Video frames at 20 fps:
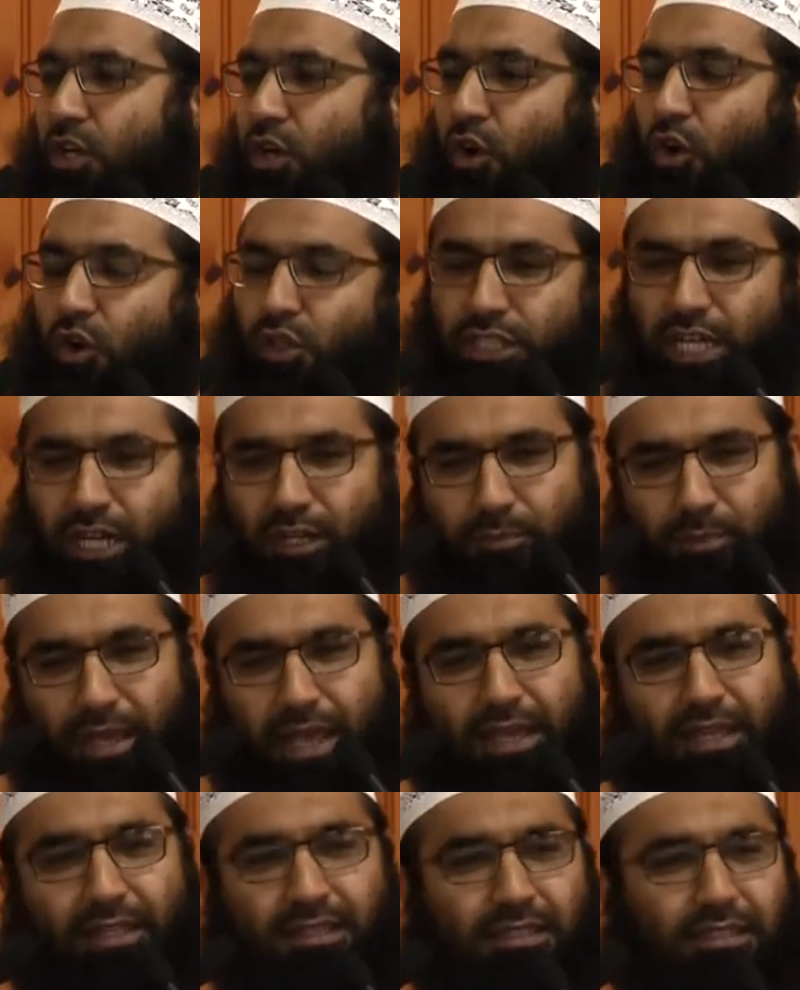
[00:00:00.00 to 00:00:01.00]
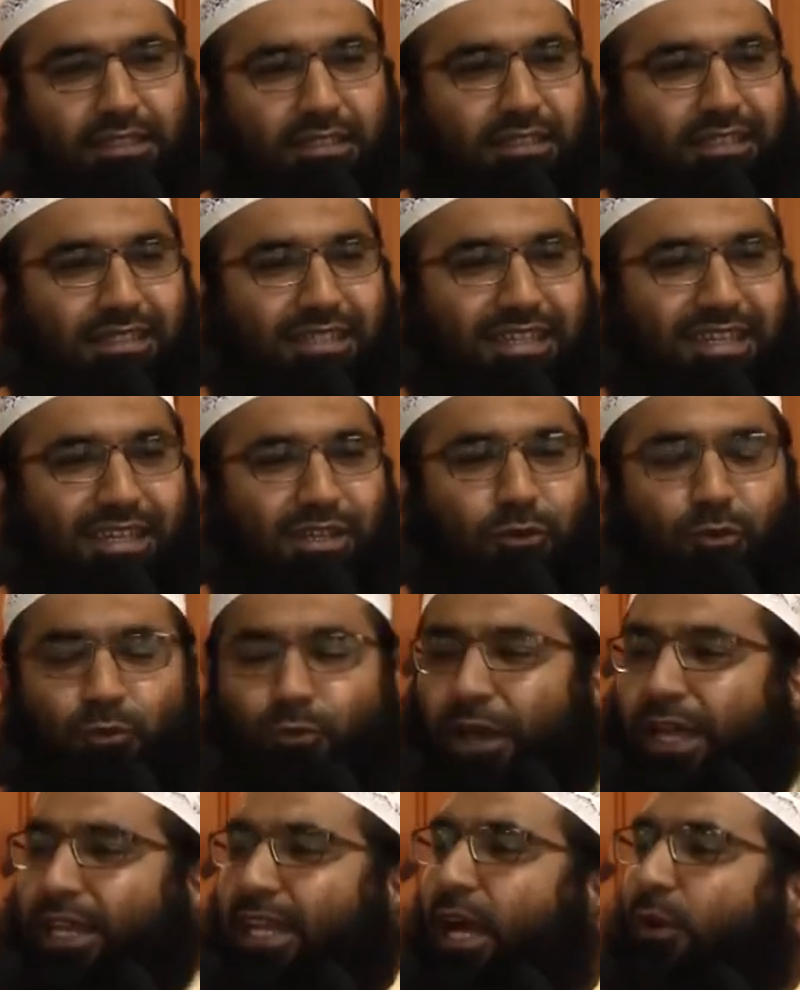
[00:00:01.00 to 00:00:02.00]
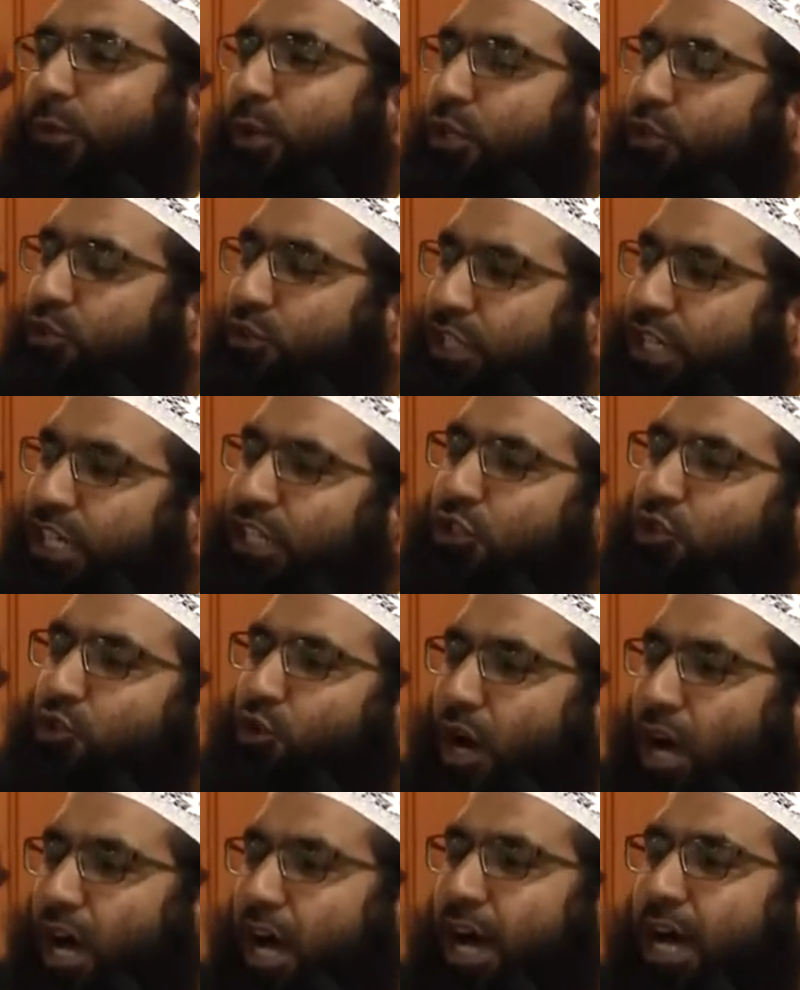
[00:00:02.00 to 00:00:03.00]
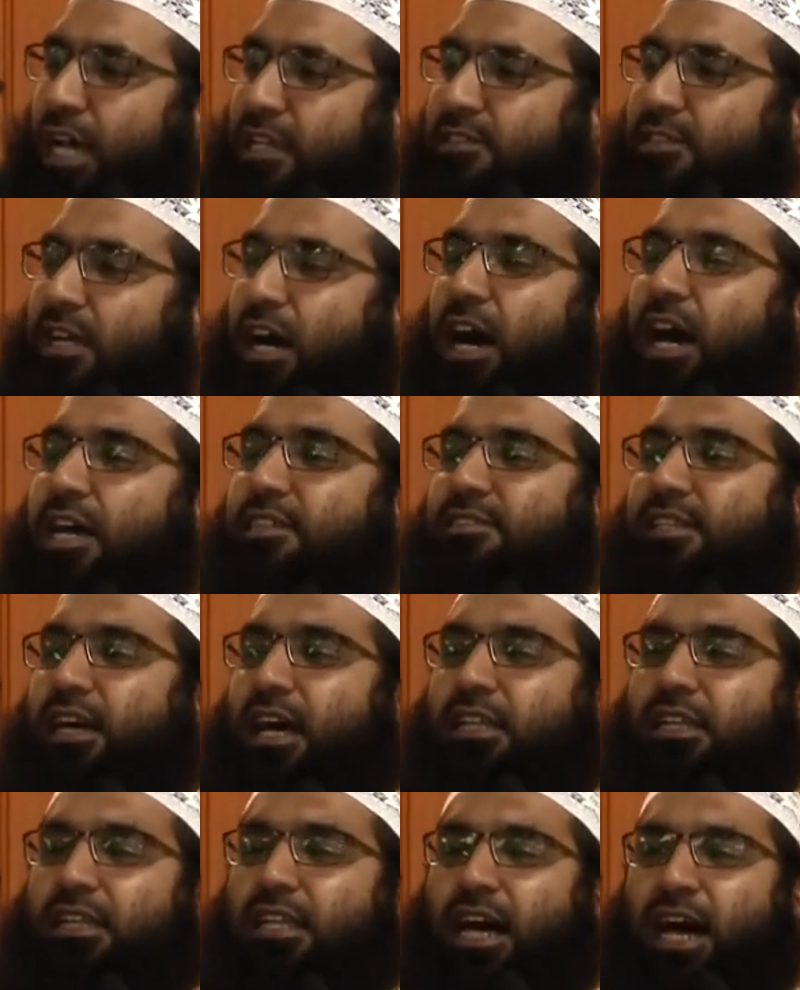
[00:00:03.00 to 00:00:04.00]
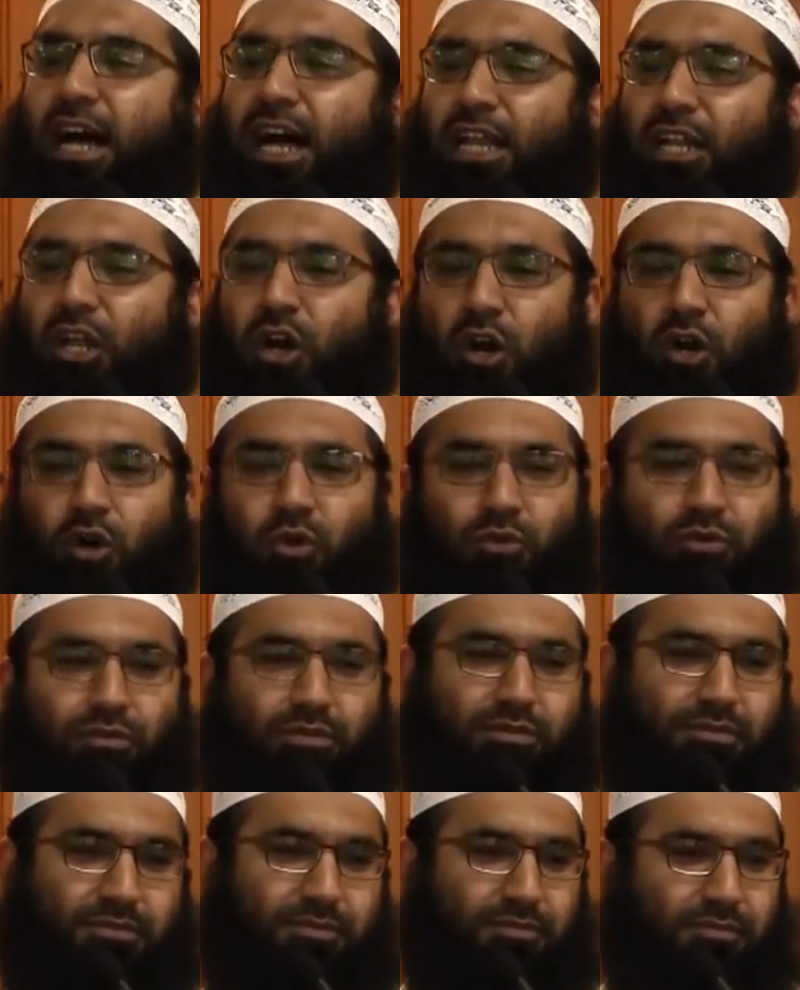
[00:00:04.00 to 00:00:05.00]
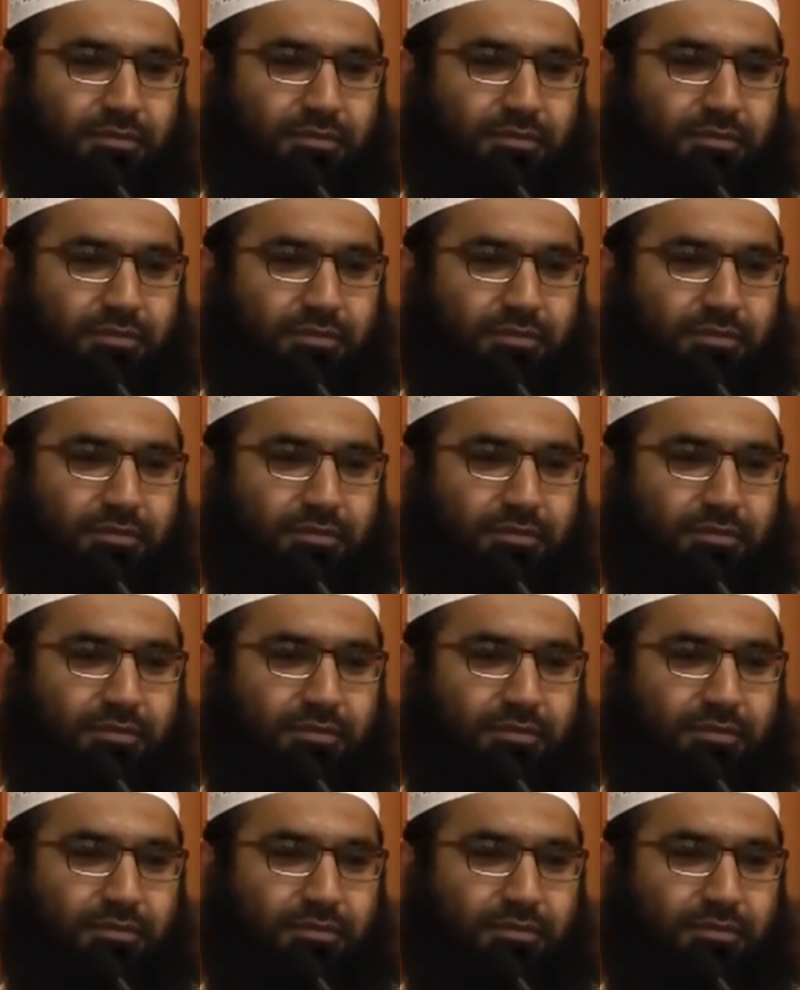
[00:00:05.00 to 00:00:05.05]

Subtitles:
O young man, whenever you need to ask, ask Allah alone.